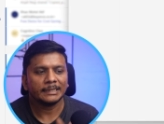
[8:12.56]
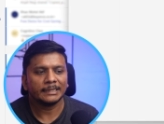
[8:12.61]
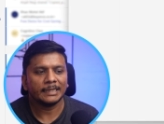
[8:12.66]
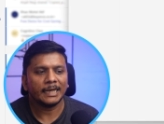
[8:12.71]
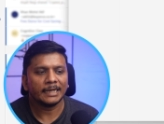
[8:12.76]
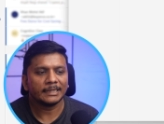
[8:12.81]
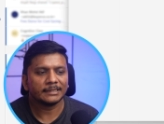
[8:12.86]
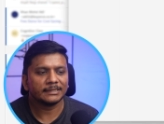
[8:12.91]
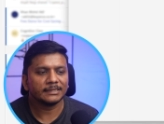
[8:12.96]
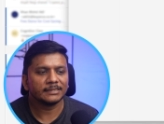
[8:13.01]
the
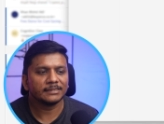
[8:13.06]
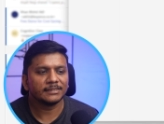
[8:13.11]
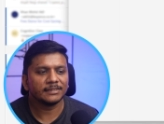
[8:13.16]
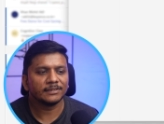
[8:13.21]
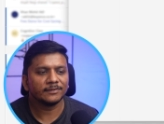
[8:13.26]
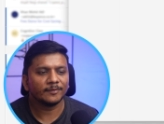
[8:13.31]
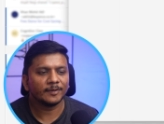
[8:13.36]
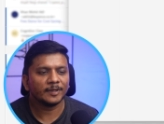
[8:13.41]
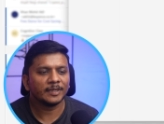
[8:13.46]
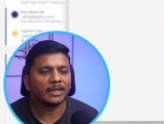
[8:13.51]

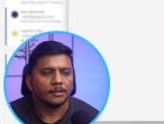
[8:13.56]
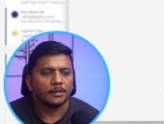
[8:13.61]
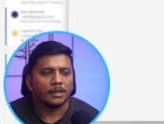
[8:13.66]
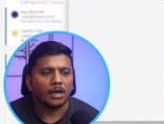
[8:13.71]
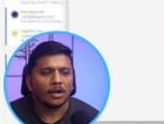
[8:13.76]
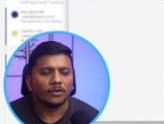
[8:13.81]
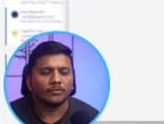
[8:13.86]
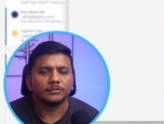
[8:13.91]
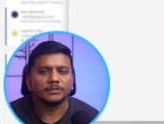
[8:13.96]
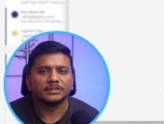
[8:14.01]
existing one.
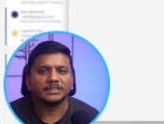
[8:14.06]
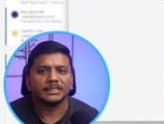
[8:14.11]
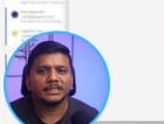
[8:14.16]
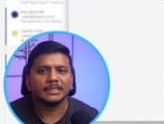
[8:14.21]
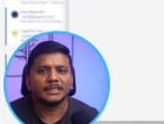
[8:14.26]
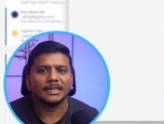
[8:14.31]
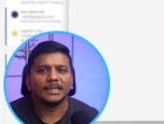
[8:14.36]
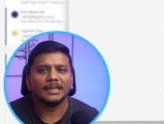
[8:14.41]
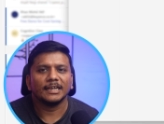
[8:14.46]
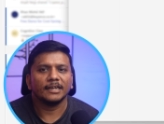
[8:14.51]
I would say
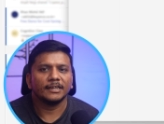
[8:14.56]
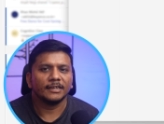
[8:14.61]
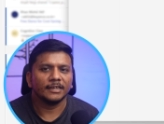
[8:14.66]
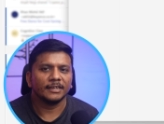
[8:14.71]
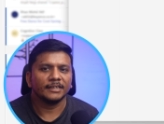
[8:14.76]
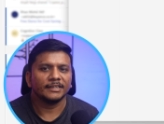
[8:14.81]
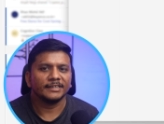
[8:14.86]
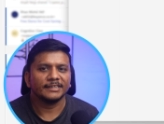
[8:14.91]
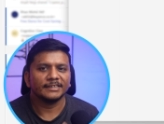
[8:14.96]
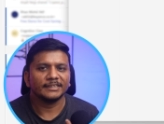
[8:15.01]

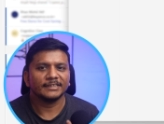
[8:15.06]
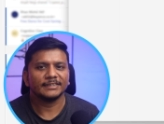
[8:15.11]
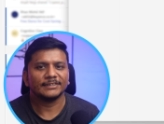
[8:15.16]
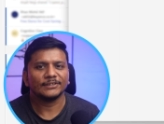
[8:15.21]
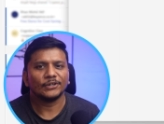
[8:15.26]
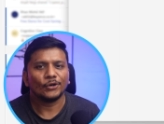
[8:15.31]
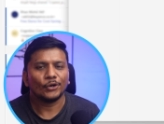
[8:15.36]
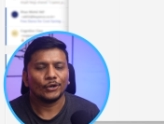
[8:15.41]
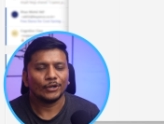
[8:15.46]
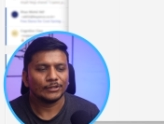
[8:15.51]
calendar is
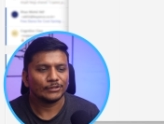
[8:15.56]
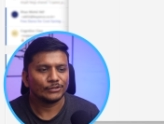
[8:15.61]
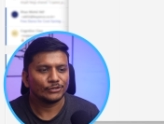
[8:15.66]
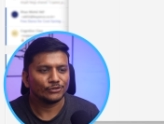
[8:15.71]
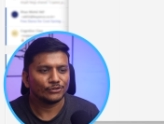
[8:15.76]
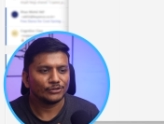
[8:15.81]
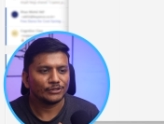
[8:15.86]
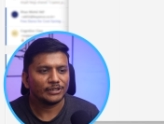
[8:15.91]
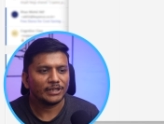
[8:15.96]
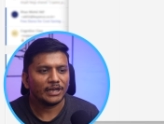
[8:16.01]

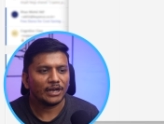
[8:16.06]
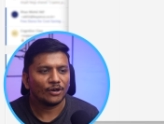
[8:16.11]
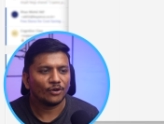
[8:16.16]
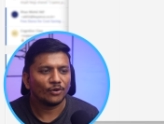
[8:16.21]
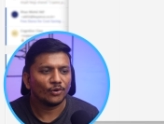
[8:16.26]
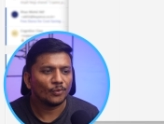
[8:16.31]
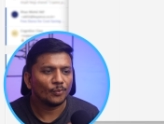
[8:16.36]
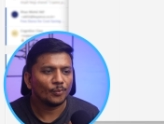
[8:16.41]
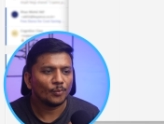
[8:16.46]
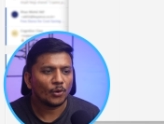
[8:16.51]
also
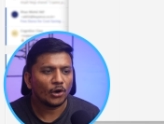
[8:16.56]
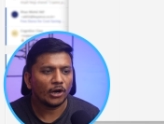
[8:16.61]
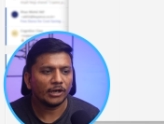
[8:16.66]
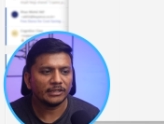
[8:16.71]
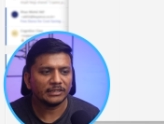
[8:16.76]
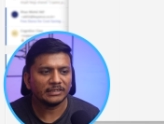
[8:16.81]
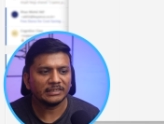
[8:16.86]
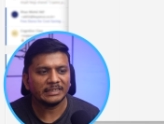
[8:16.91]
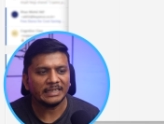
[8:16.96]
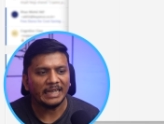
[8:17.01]
now
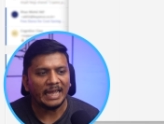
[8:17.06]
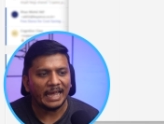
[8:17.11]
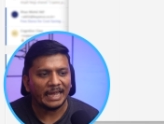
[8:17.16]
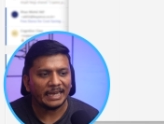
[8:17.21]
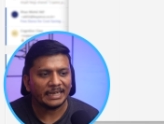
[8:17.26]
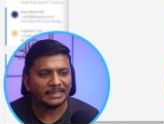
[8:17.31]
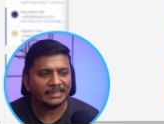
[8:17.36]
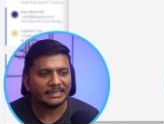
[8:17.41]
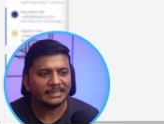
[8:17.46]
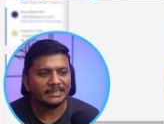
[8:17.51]
modern
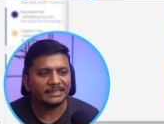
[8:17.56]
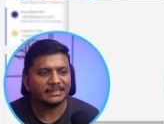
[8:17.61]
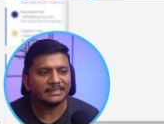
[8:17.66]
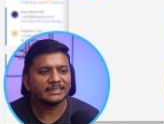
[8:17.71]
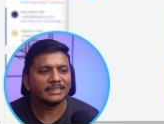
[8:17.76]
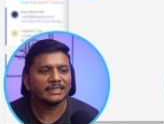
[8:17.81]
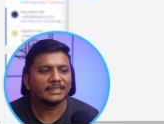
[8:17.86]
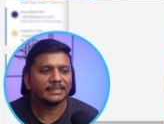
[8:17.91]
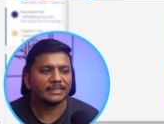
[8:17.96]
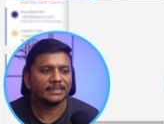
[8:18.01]
and
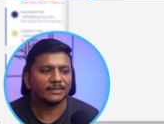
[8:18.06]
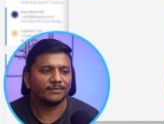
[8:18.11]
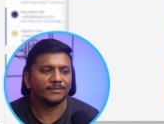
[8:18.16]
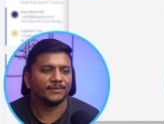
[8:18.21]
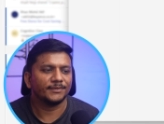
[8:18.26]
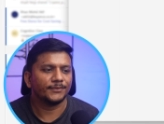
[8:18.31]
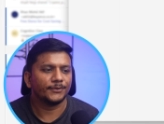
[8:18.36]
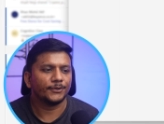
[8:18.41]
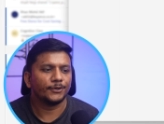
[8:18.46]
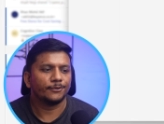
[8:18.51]
easier than
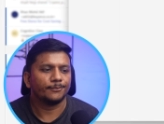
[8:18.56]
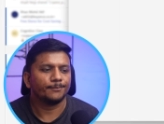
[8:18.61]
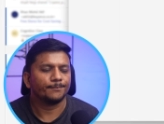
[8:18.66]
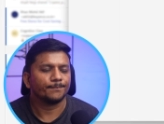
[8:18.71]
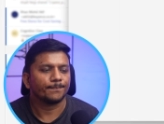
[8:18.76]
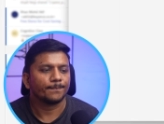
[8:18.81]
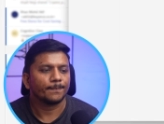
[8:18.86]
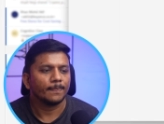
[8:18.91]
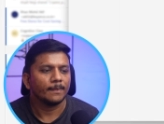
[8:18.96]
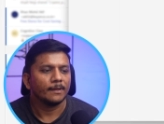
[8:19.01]
before.
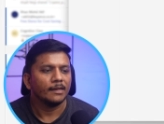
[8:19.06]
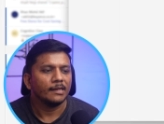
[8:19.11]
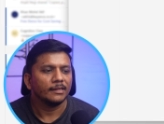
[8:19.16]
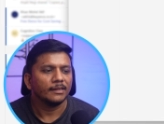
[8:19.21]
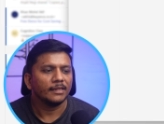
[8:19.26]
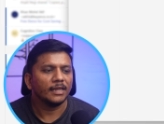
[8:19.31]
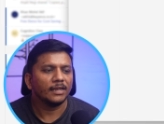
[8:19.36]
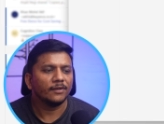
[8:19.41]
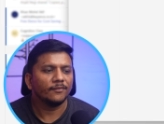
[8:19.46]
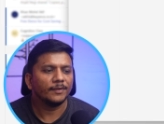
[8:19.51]

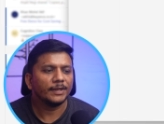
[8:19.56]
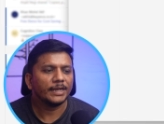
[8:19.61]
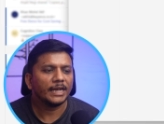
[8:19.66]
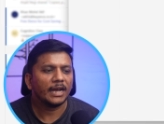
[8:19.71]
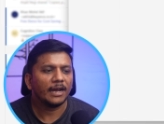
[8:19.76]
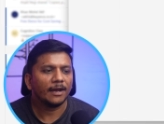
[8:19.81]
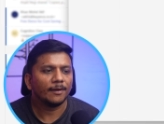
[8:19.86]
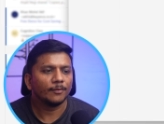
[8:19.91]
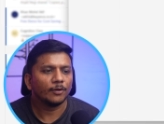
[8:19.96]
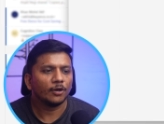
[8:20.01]
Then we
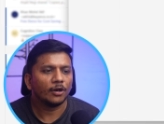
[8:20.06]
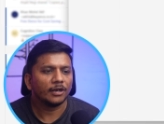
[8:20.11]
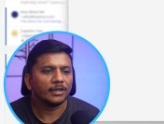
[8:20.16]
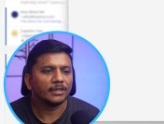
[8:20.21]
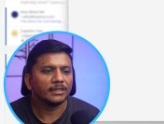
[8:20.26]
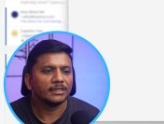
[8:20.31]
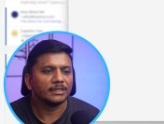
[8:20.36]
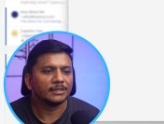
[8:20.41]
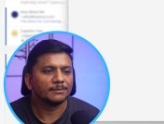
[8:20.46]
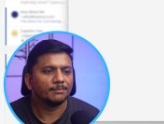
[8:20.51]
have
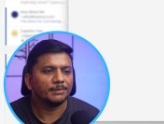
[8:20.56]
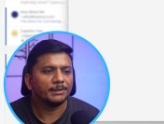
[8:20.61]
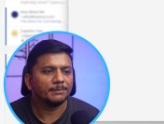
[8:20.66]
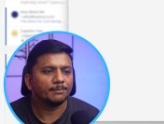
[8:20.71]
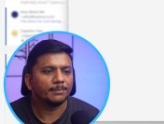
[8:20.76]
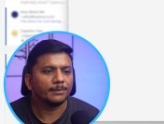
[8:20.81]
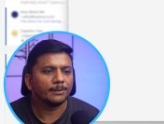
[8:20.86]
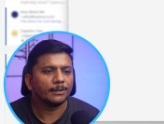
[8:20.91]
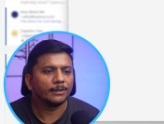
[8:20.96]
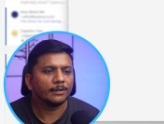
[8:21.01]
got this
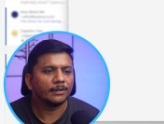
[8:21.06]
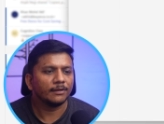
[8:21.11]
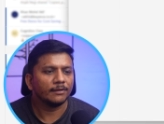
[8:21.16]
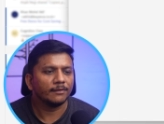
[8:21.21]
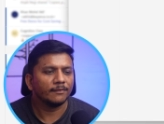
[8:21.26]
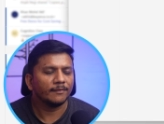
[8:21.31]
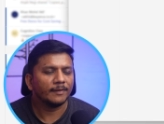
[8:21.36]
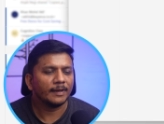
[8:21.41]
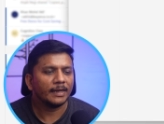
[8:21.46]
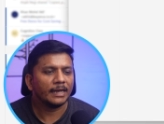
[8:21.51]
people,
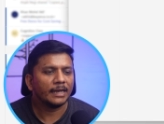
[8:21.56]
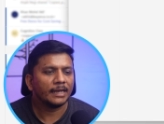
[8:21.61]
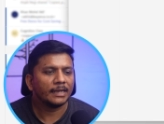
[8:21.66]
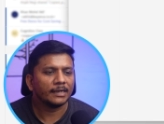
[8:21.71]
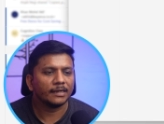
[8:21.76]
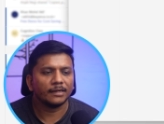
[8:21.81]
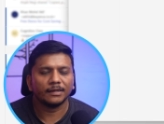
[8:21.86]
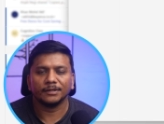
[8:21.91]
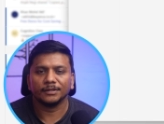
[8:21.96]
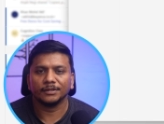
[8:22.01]

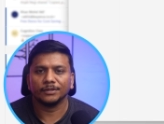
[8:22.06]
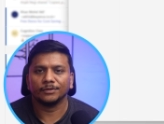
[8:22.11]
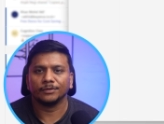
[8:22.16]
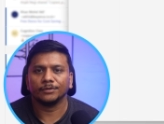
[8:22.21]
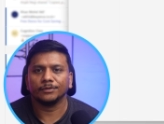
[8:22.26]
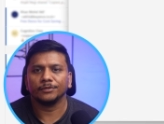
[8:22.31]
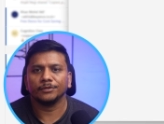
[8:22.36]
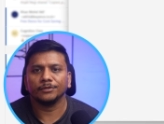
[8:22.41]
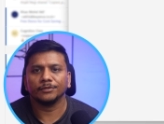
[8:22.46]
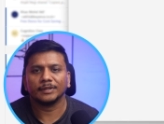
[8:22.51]
where you
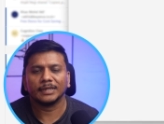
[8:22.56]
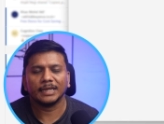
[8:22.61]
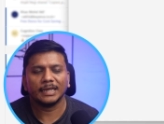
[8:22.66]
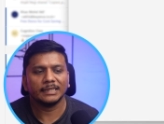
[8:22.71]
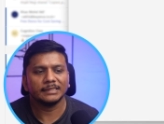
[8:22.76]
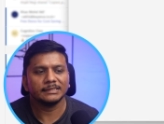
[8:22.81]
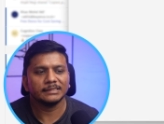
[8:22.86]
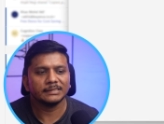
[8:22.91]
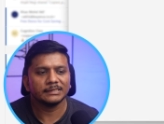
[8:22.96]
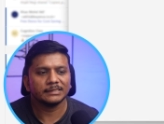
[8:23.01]
know you
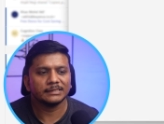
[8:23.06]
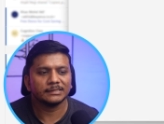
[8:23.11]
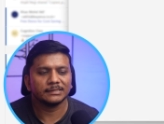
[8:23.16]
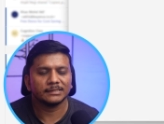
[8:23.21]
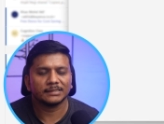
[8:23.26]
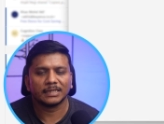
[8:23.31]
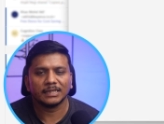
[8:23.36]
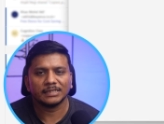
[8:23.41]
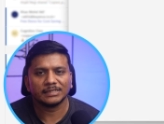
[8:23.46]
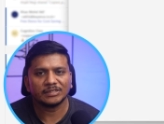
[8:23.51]

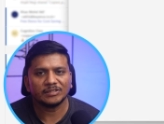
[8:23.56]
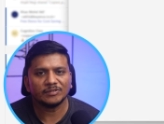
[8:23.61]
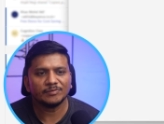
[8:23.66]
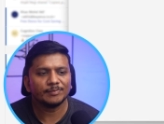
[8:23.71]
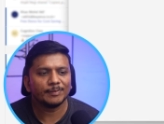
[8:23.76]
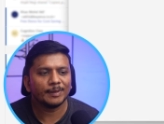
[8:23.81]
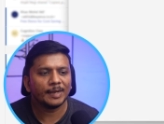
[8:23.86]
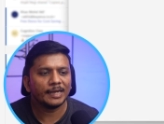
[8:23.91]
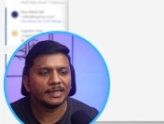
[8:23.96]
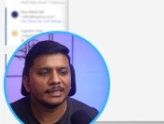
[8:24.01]
can
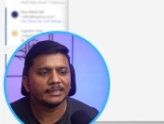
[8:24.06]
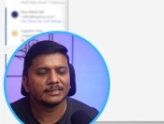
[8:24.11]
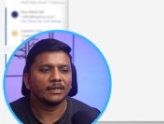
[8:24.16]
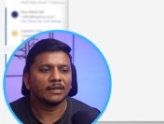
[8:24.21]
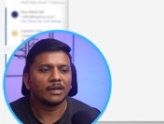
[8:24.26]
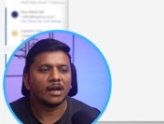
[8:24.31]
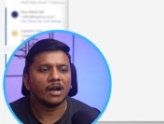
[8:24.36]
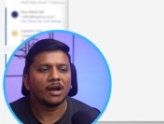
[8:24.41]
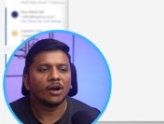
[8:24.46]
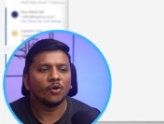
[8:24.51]
customize
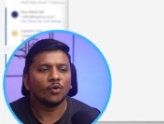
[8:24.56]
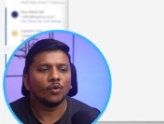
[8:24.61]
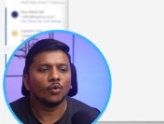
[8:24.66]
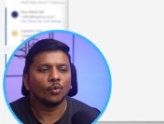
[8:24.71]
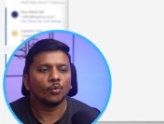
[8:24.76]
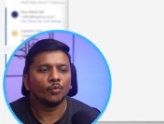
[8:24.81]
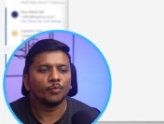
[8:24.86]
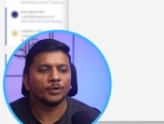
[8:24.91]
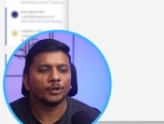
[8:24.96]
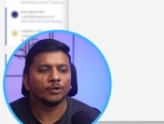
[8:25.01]
how
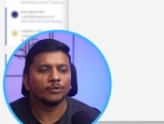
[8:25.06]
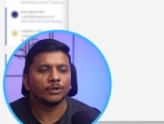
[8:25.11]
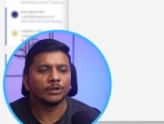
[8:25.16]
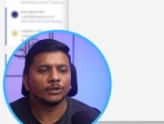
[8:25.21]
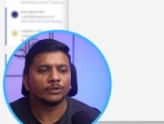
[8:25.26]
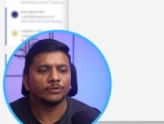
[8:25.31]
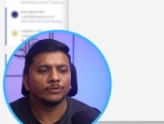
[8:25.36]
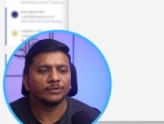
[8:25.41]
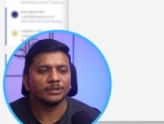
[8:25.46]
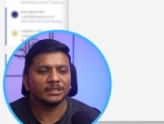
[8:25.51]
we're
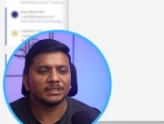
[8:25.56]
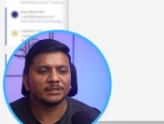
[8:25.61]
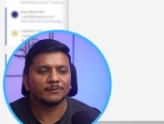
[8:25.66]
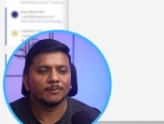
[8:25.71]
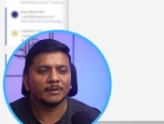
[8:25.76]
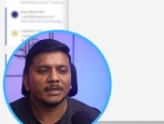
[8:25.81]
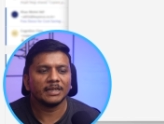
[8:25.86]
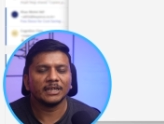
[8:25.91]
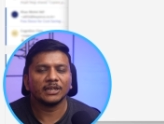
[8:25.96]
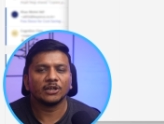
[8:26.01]
going to
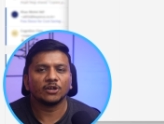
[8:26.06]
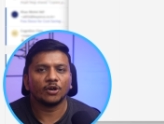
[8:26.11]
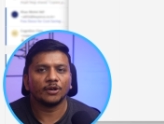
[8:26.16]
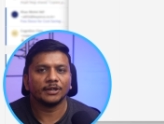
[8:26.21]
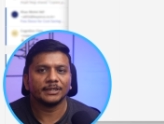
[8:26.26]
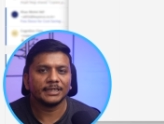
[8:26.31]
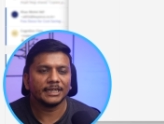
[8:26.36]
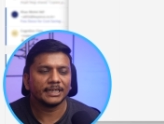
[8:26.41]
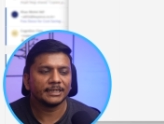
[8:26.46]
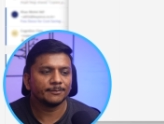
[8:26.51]
display
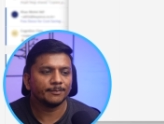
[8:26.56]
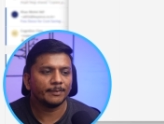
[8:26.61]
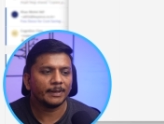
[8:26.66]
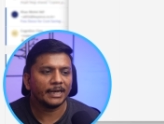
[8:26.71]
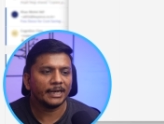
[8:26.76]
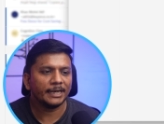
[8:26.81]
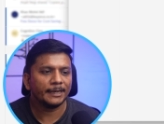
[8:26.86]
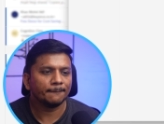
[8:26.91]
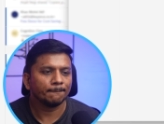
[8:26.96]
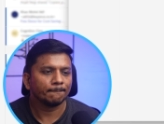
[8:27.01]
contact
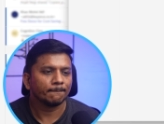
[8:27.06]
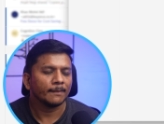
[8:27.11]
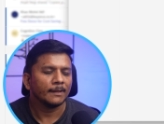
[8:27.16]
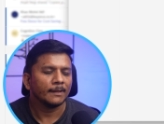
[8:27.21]
by,